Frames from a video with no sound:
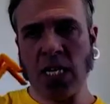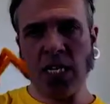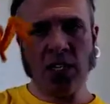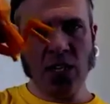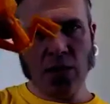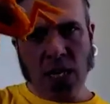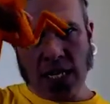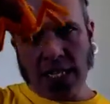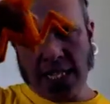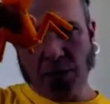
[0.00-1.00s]
So
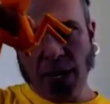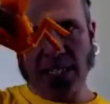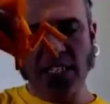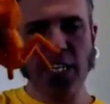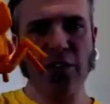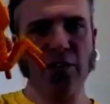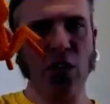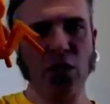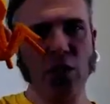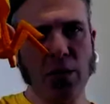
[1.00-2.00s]
this
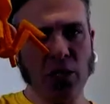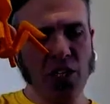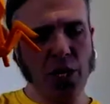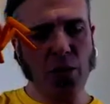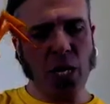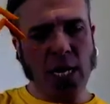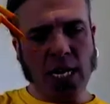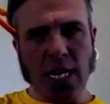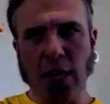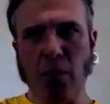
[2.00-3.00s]
bacteriophage, what it would do,
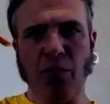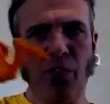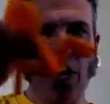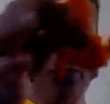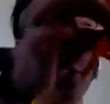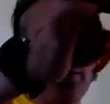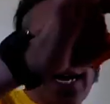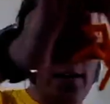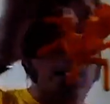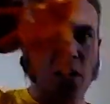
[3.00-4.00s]
it would float
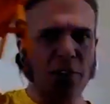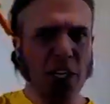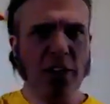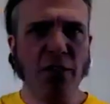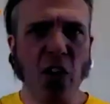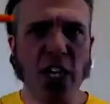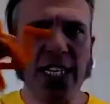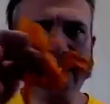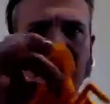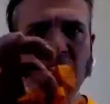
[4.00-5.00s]
around, and often you find
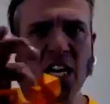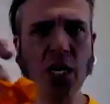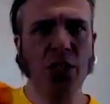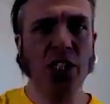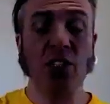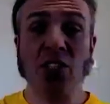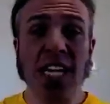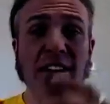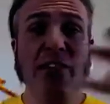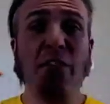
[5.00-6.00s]
these in the oceans because
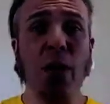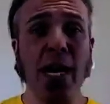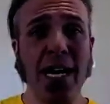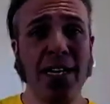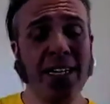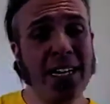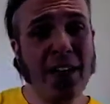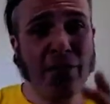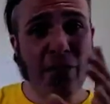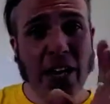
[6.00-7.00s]
they're everywhere. In
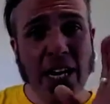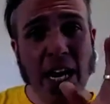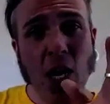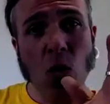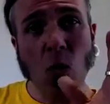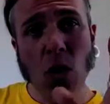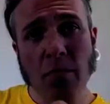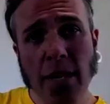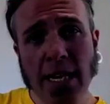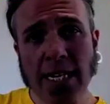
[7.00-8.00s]
every 1
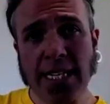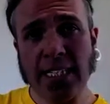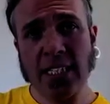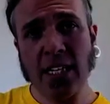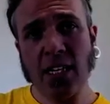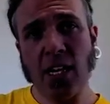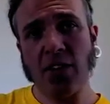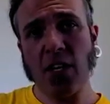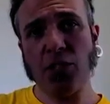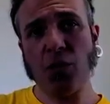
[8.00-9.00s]
milliliter of
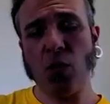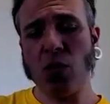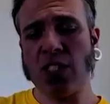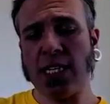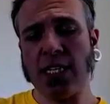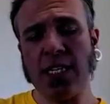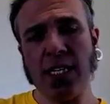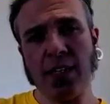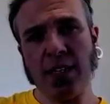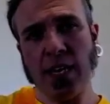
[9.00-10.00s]
ocean water,
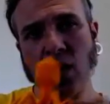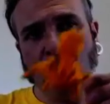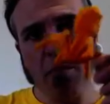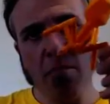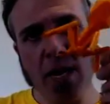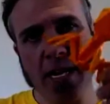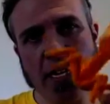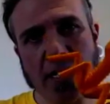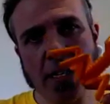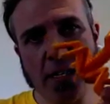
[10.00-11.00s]
there are a
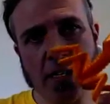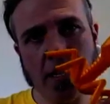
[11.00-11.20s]
million